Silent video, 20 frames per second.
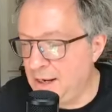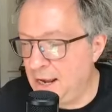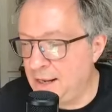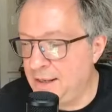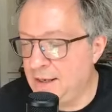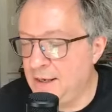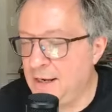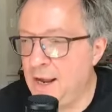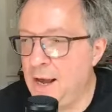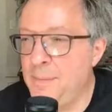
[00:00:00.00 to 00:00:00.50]
Yeah,
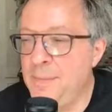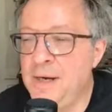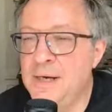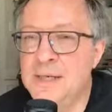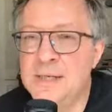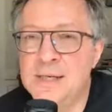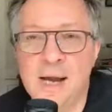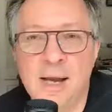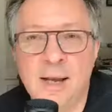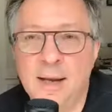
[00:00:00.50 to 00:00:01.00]

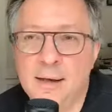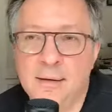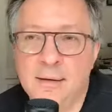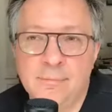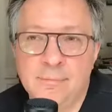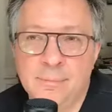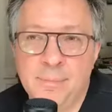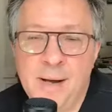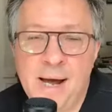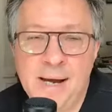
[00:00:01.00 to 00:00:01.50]
it's not like
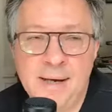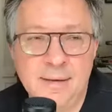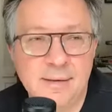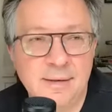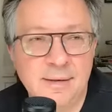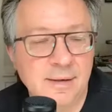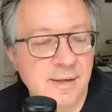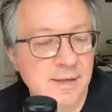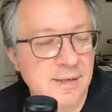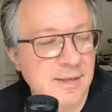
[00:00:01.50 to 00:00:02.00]

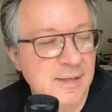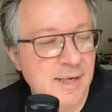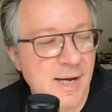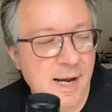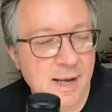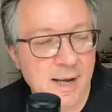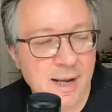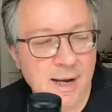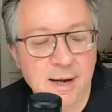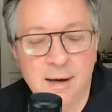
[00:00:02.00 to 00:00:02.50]
Biden can
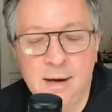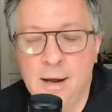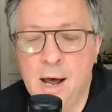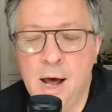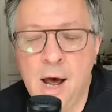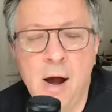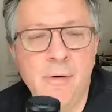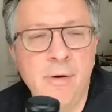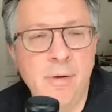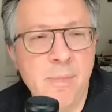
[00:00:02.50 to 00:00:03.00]
say like,
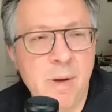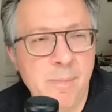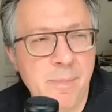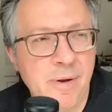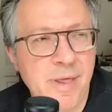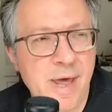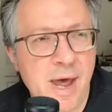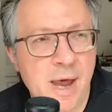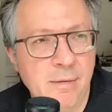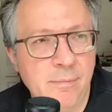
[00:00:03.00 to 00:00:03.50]
oh,
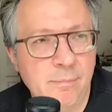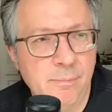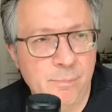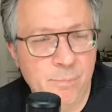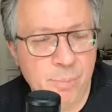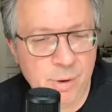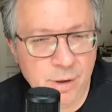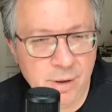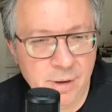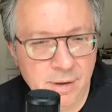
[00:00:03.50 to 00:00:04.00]
remember that
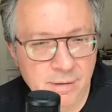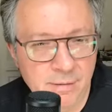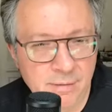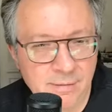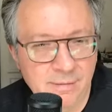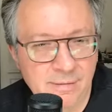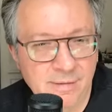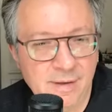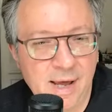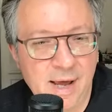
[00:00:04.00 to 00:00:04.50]
book
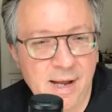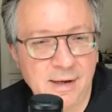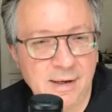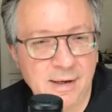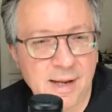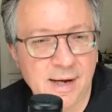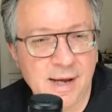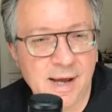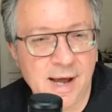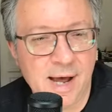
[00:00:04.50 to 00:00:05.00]
that
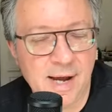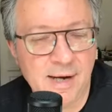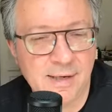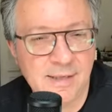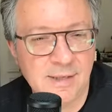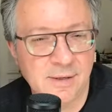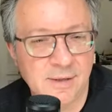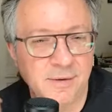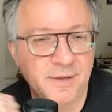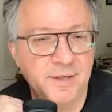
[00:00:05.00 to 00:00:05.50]
like I
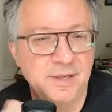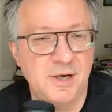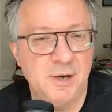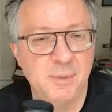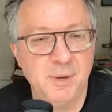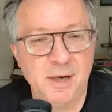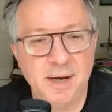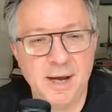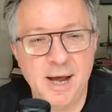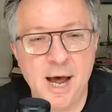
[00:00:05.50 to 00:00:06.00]
sold so
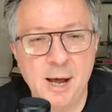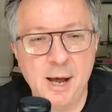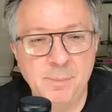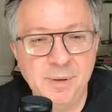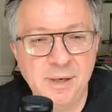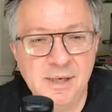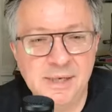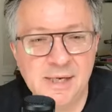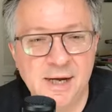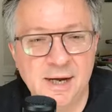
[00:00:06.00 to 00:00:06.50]
many
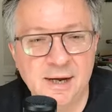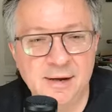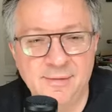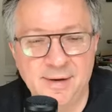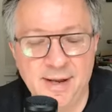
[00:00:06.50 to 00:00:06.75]
copies of?